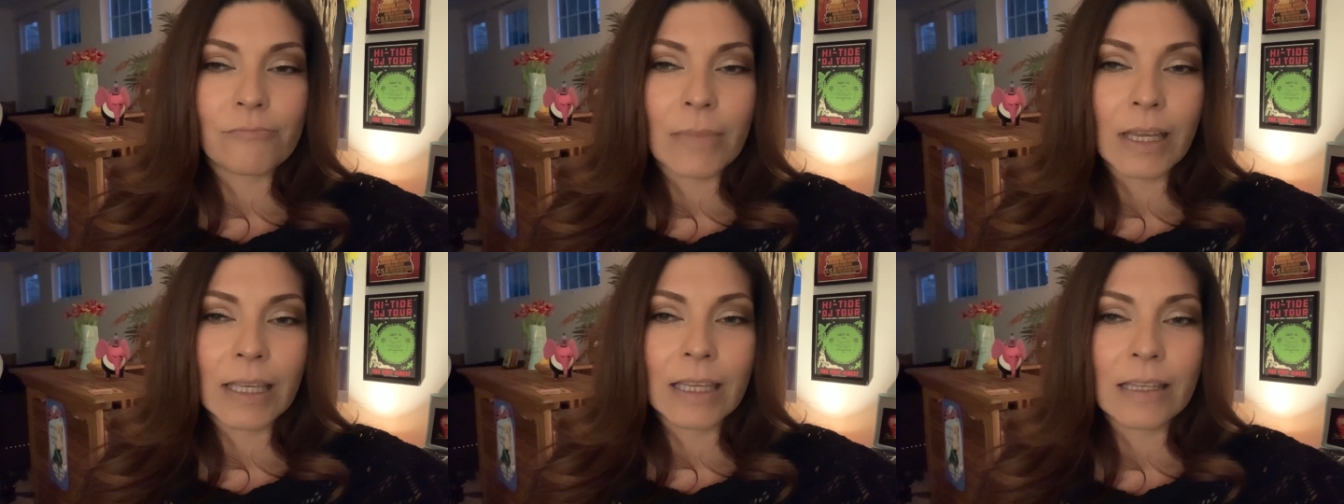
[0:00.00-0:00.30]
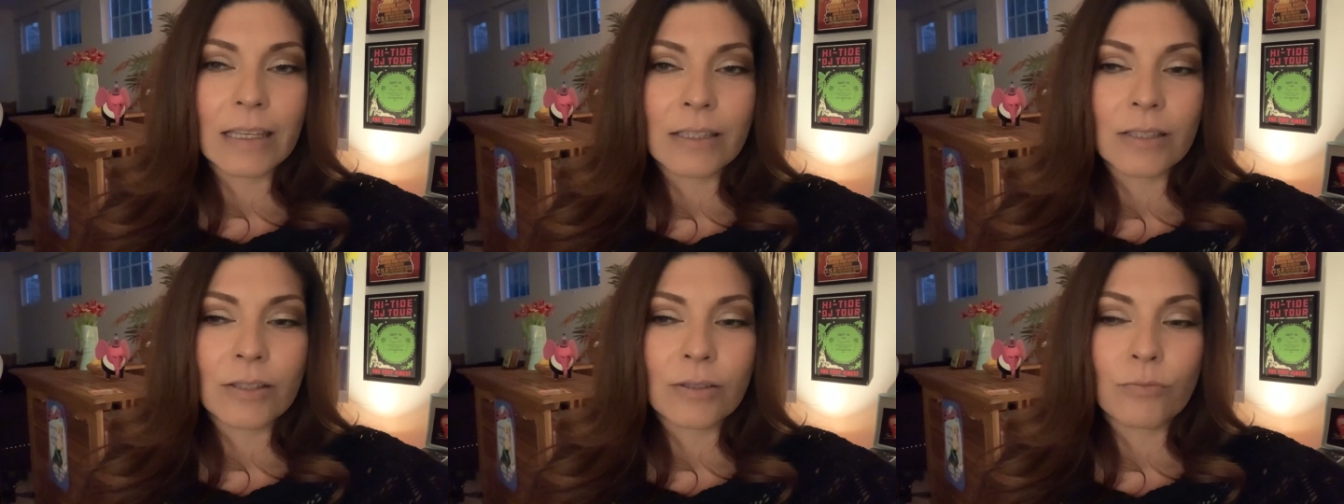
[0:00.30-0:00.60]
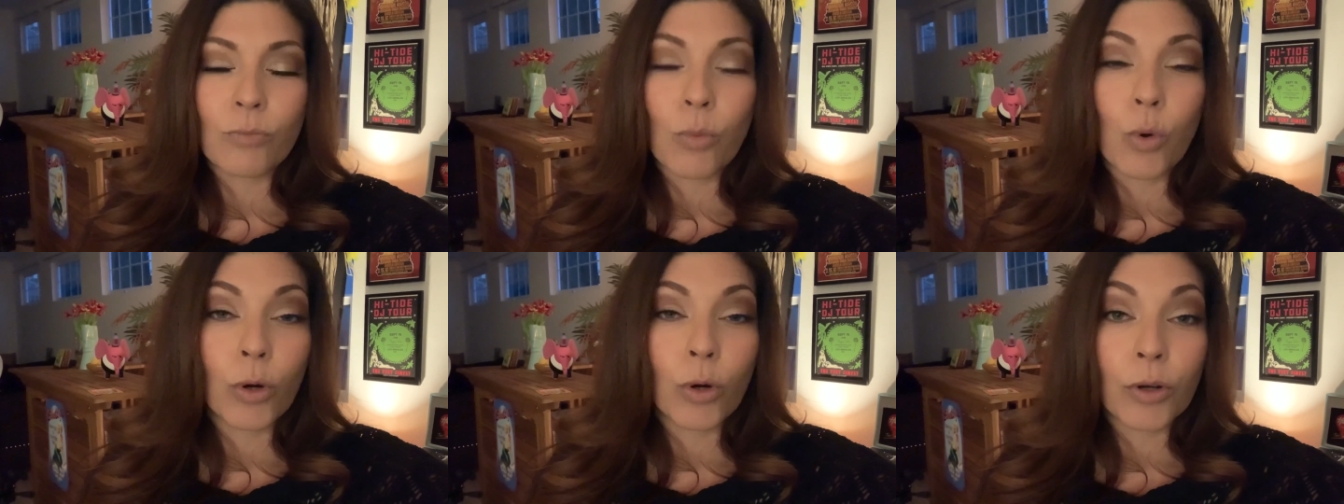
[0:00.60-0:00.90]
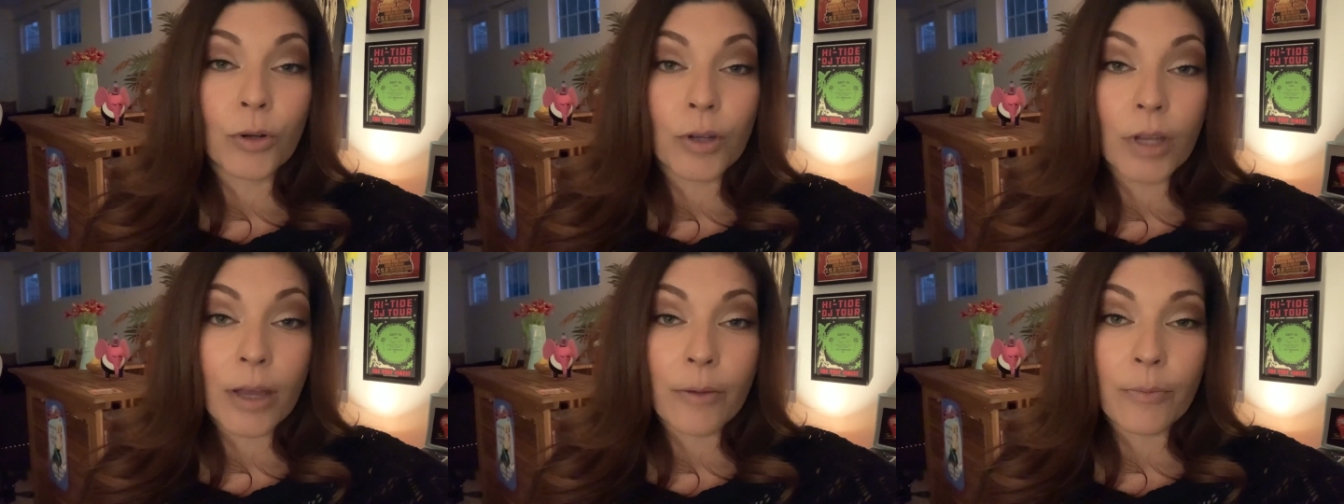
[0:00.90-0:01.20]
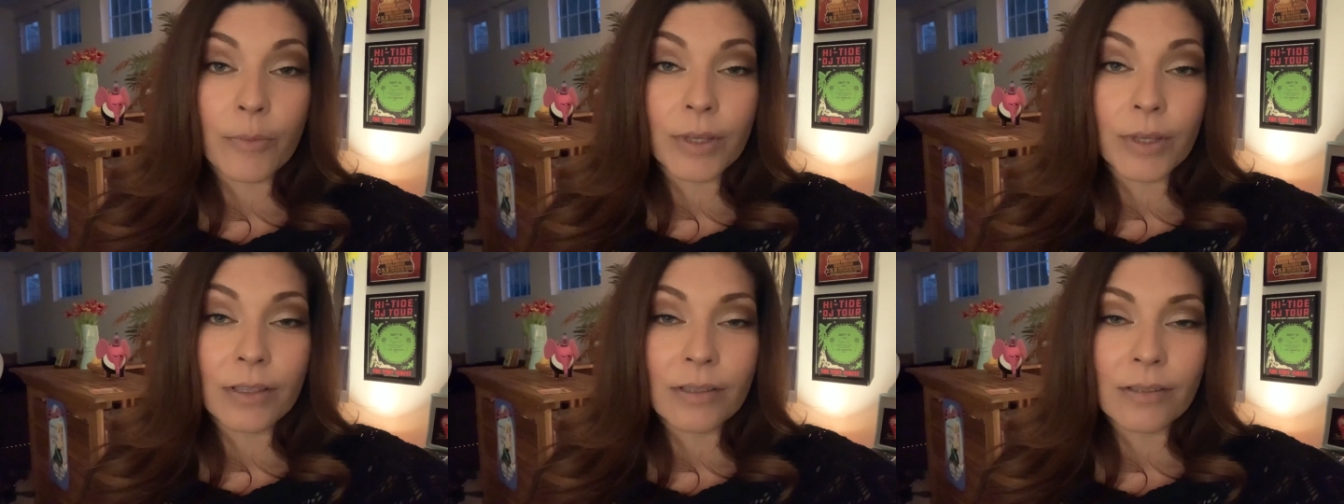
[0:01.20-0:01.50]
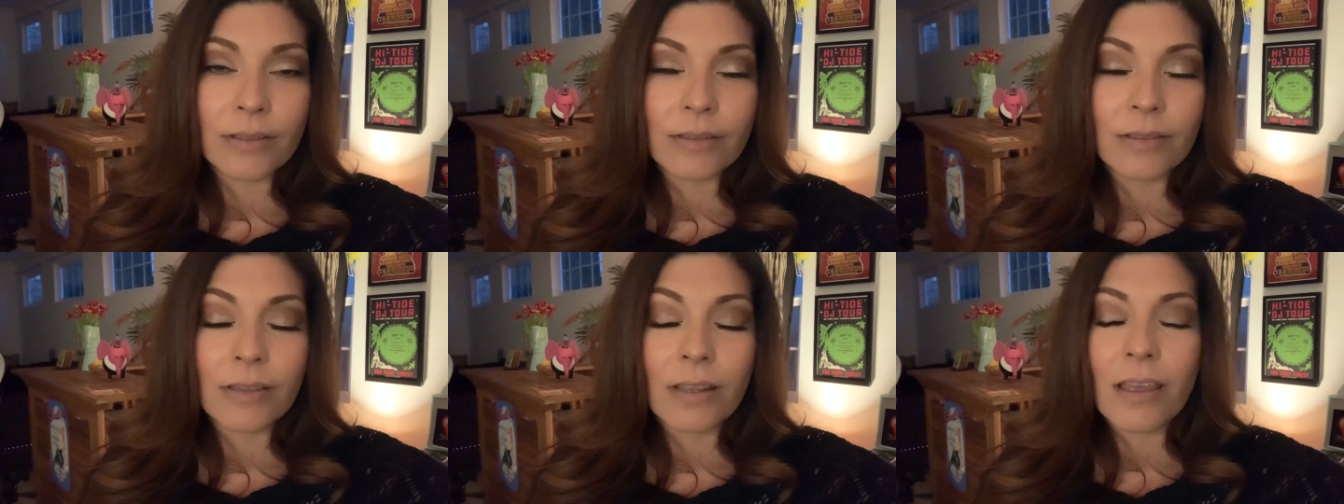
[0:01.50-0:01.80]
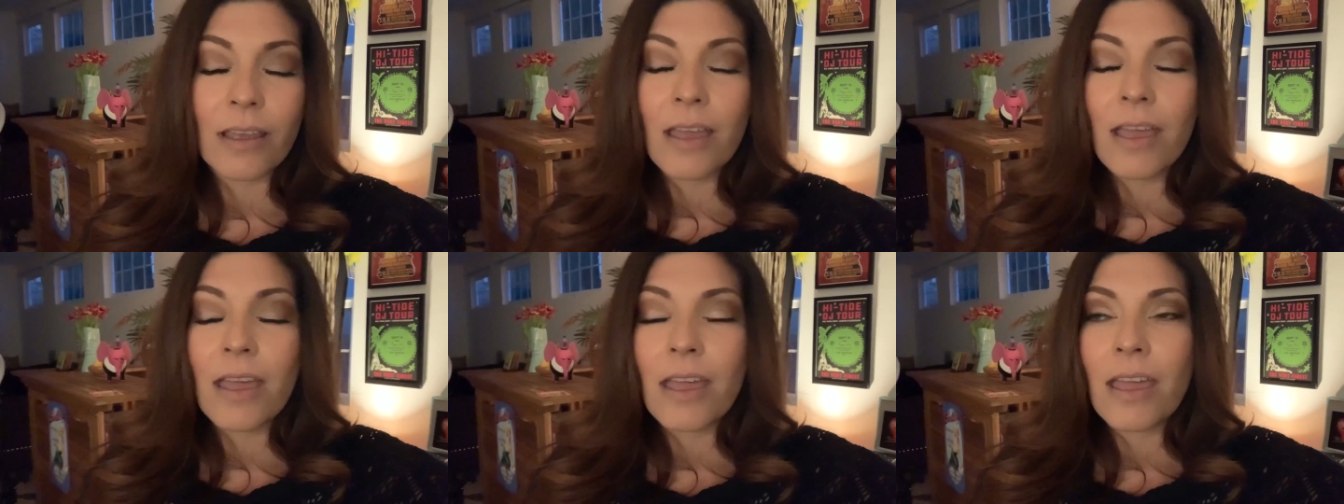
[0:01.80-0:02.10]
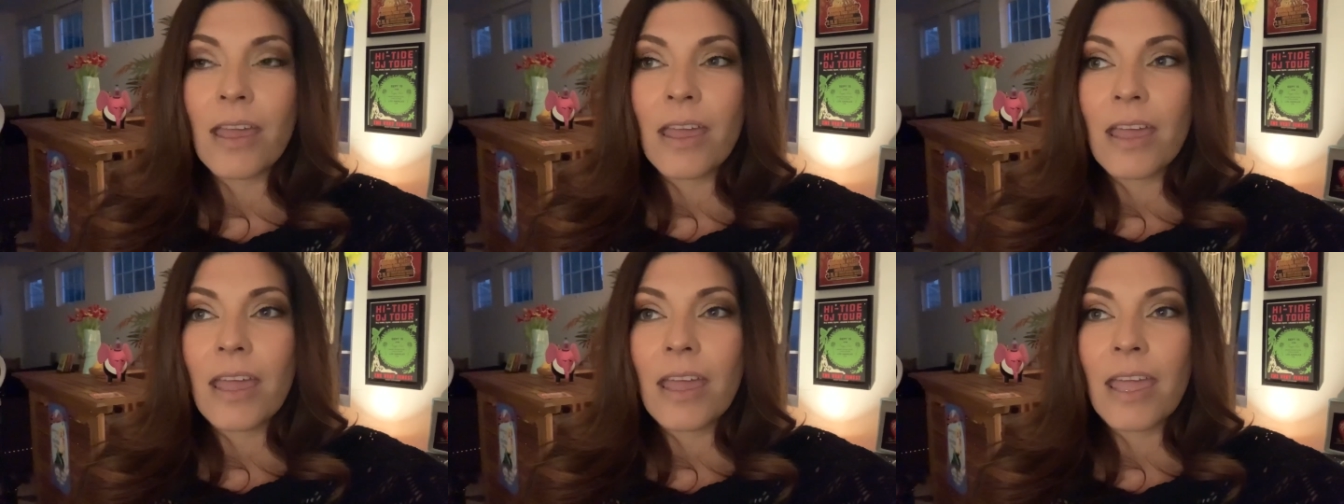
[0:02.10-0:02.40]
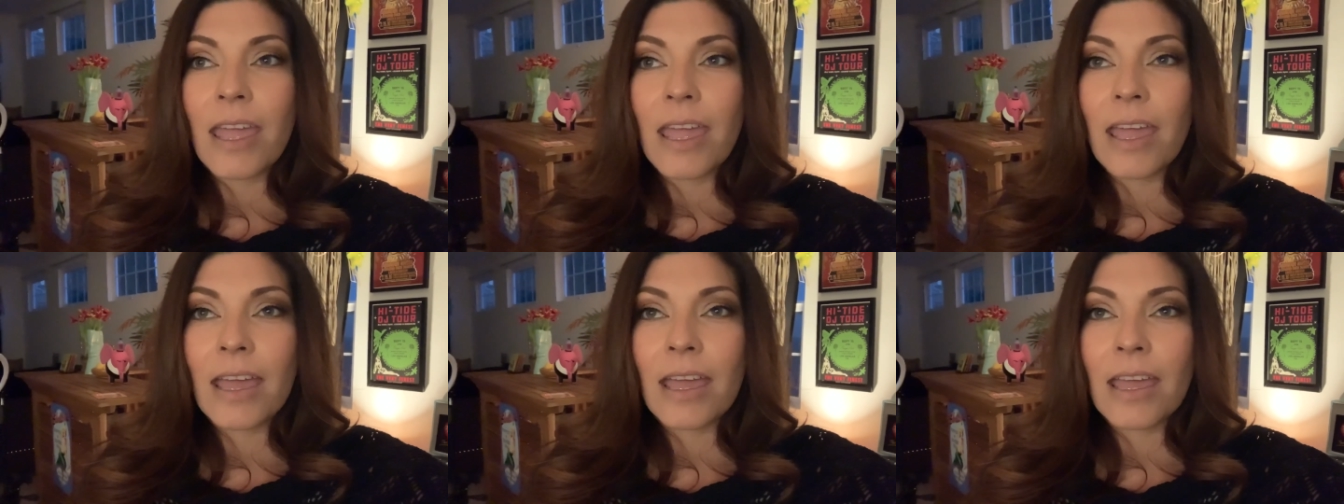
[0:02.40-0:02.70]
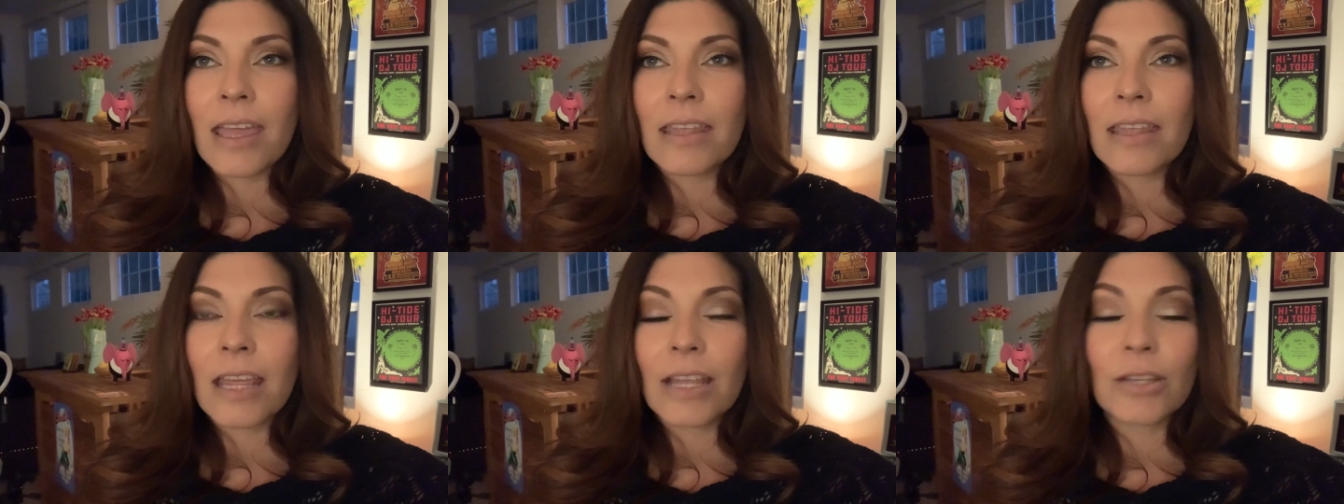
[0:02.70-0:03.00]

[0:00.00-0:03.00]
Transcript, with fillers: I guess, moral compass. And I